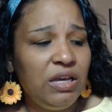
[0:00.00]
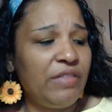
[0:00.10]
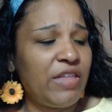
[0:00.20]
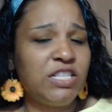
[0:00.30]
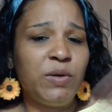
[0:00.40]

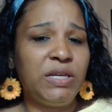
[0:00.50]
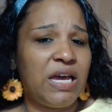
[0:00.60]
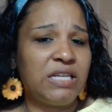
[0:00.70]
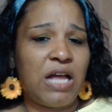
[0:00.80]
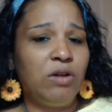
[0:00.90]
And that's what,
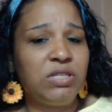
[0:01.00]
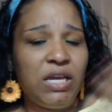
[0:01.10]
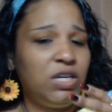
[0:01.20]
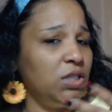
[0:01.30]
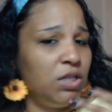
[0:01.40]
yes, I'll
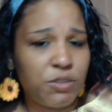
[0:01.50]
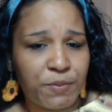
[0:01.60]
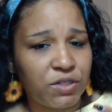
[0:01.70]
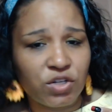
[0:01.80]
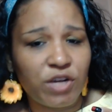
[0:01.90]
take your little
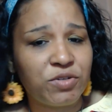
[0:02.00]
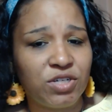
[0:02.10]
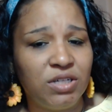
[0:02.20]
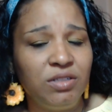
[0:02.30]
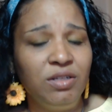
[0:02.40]

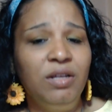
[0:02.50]
prescription,